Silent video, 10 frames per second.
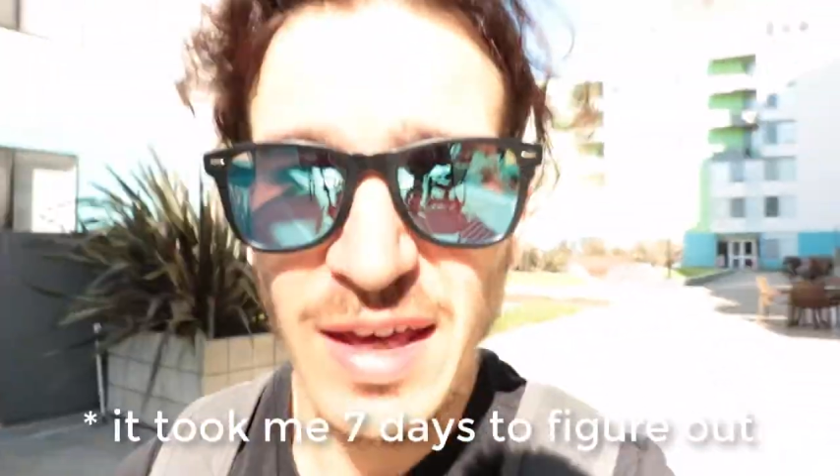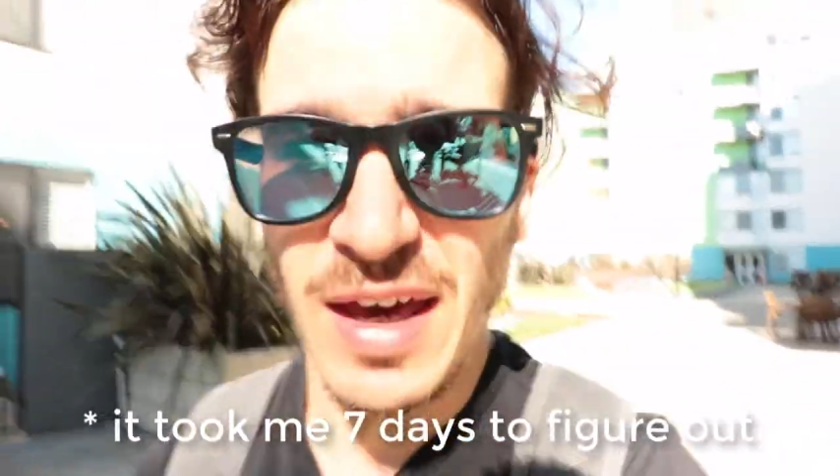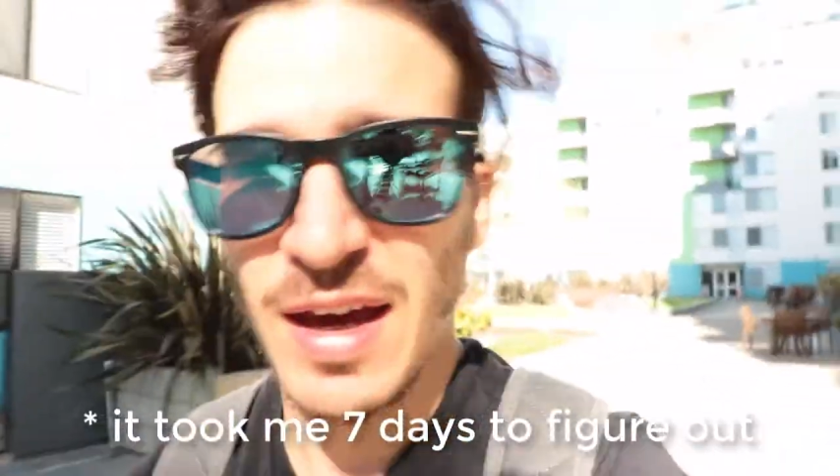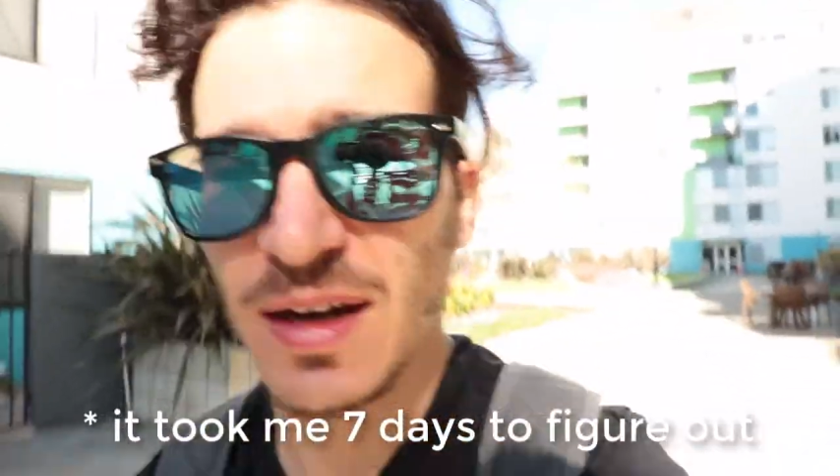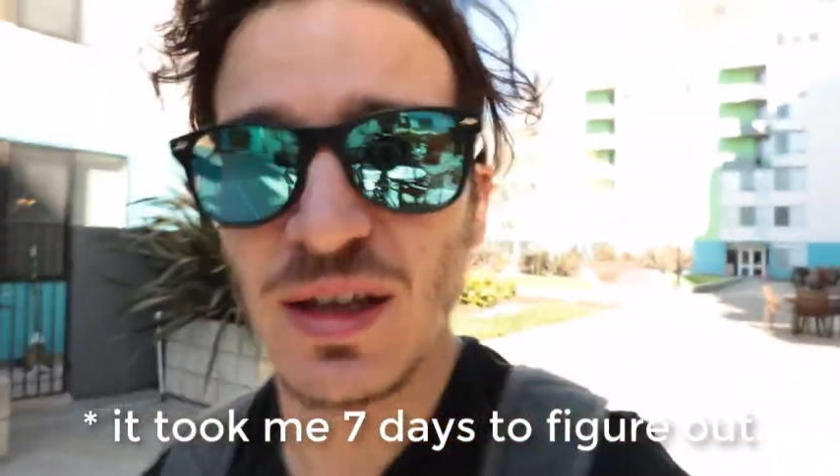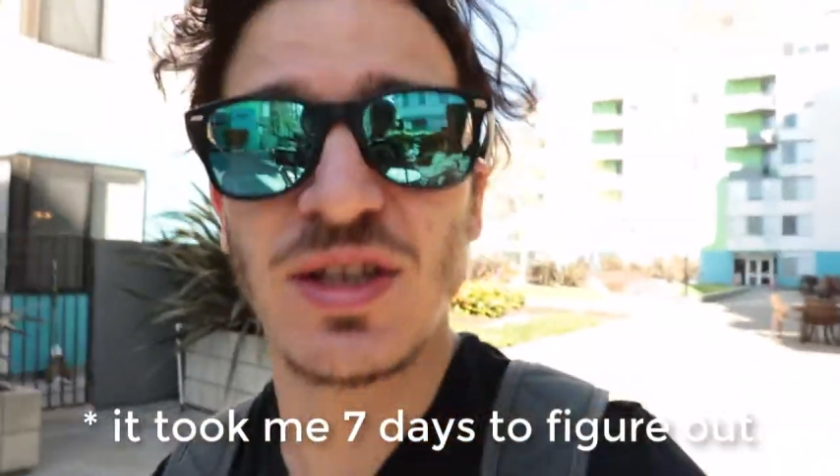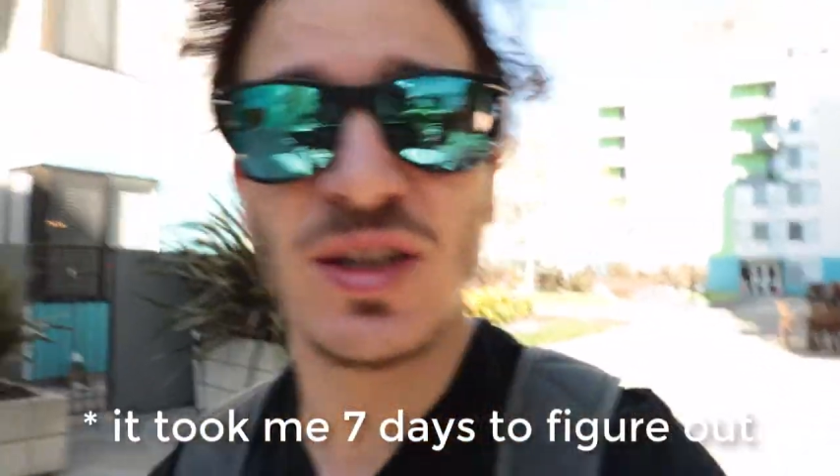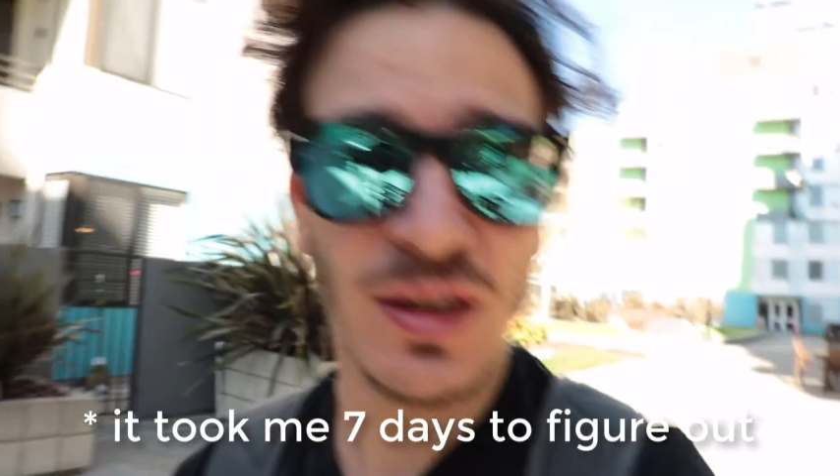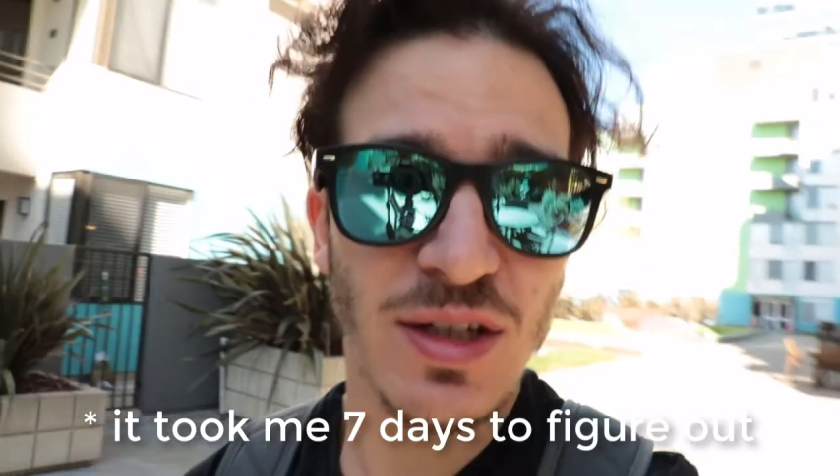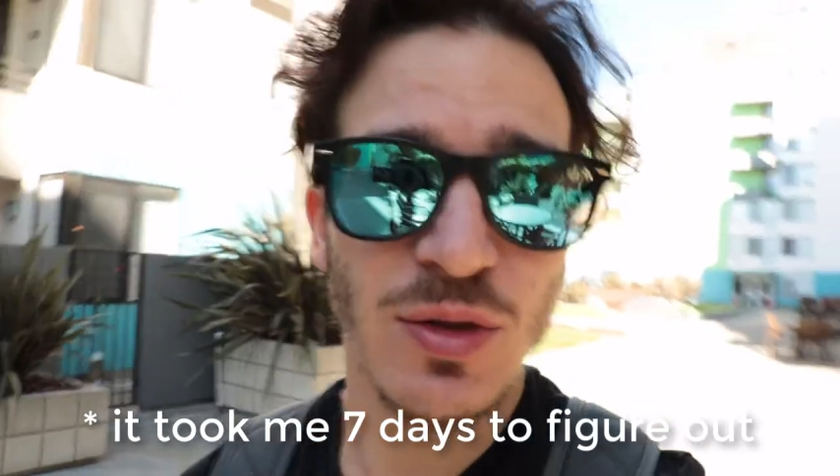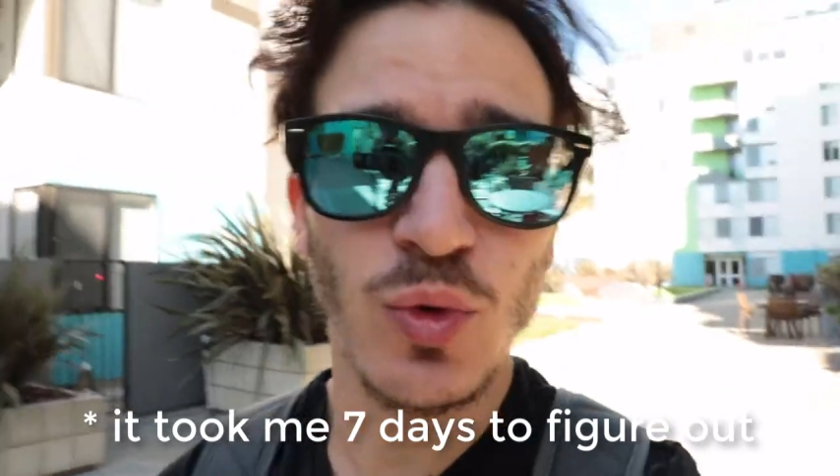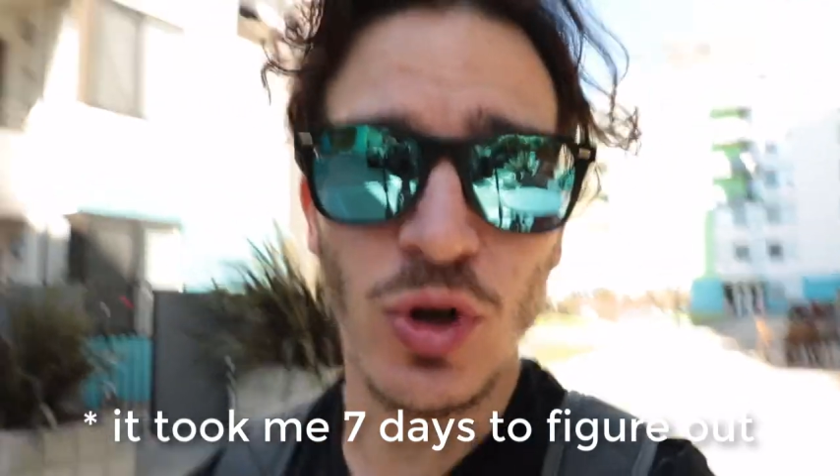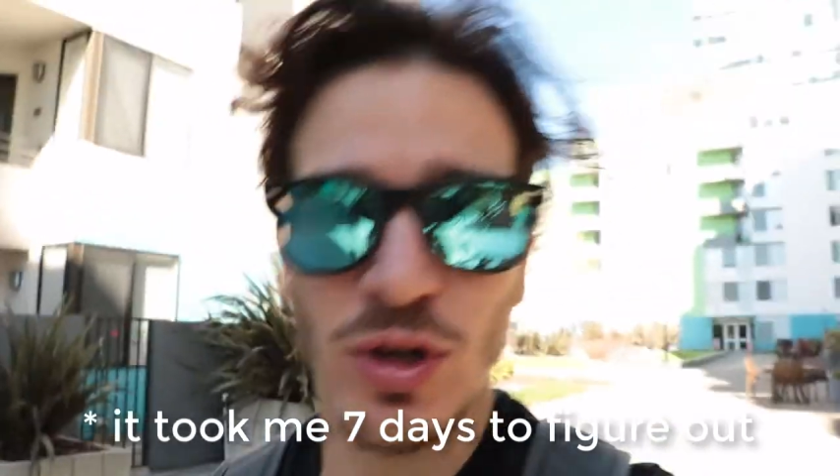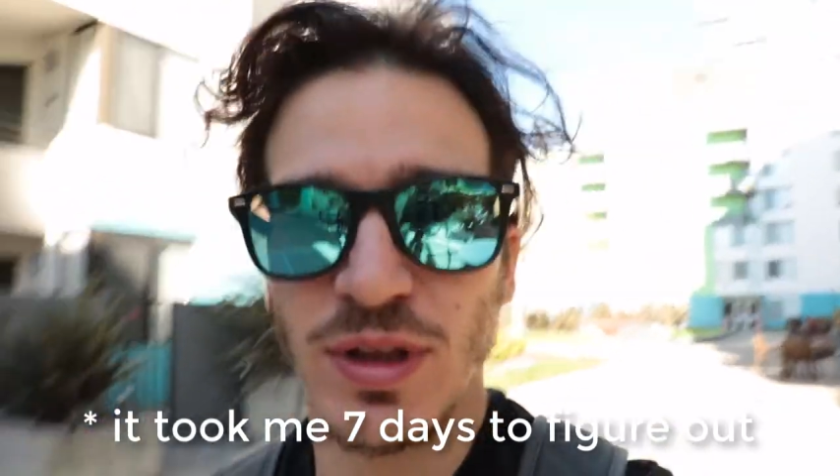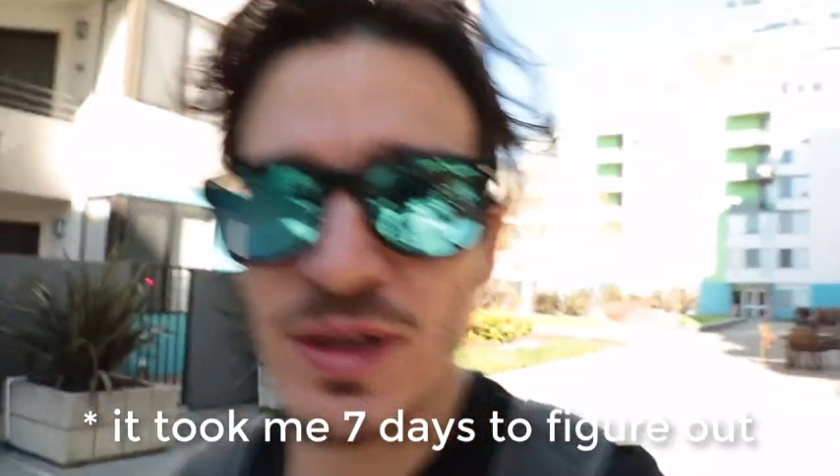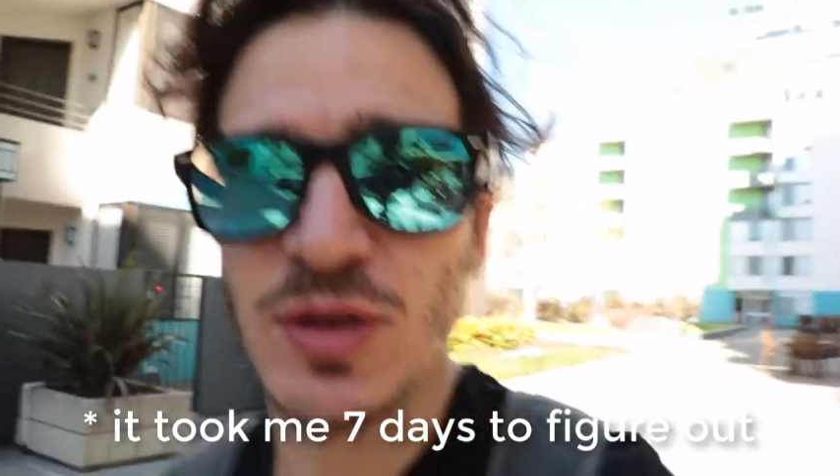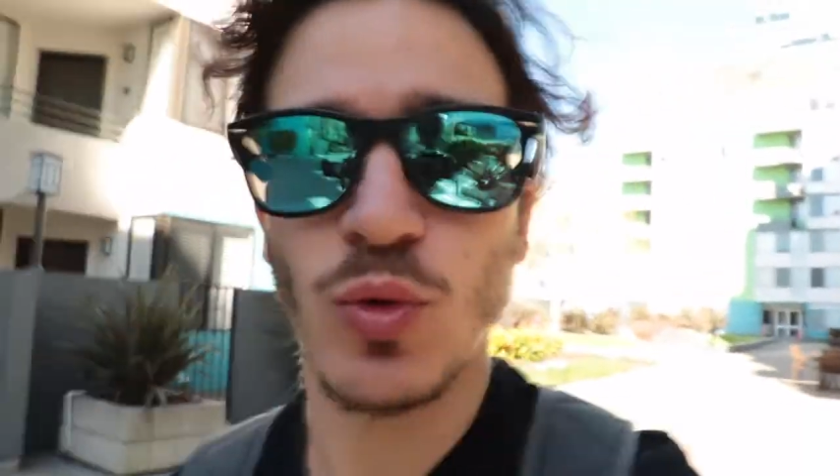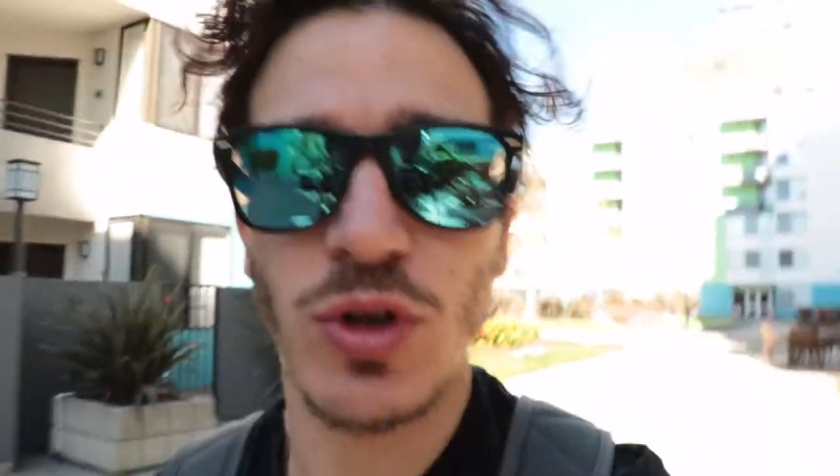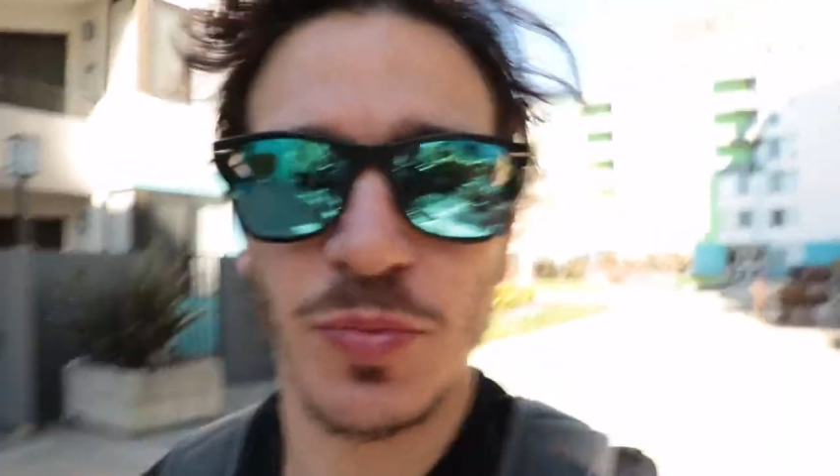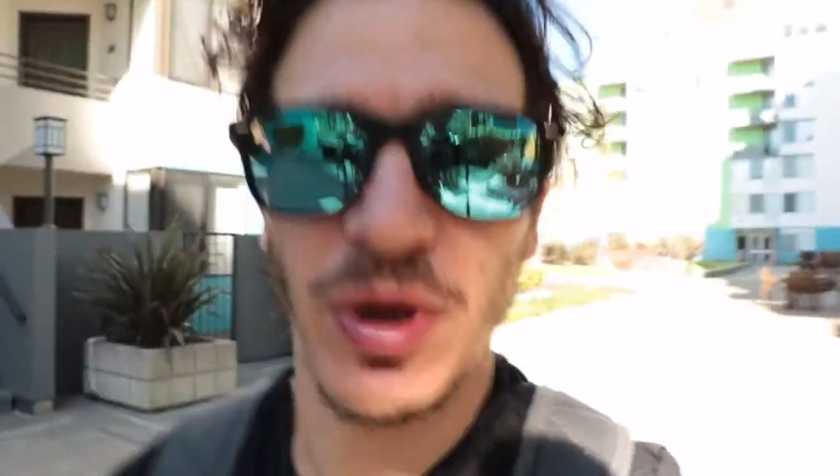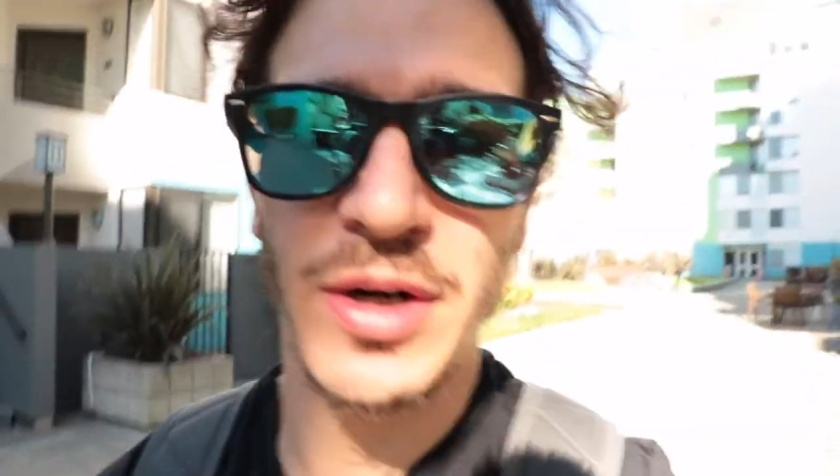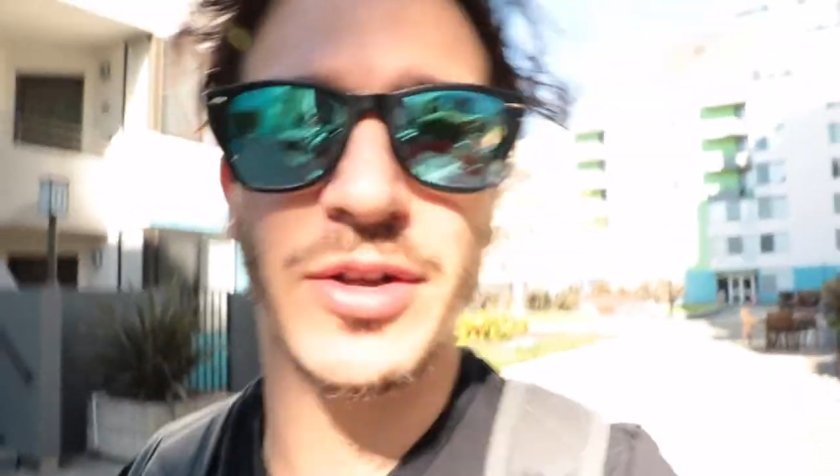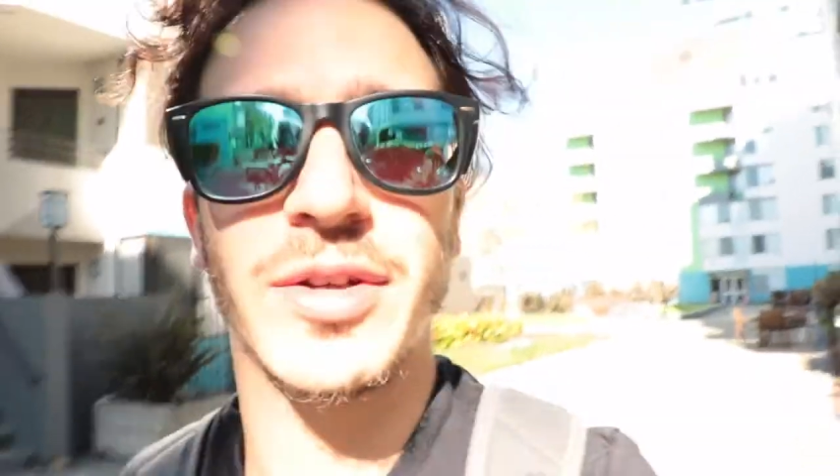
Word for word: and it still doesn't work. That's the worst part.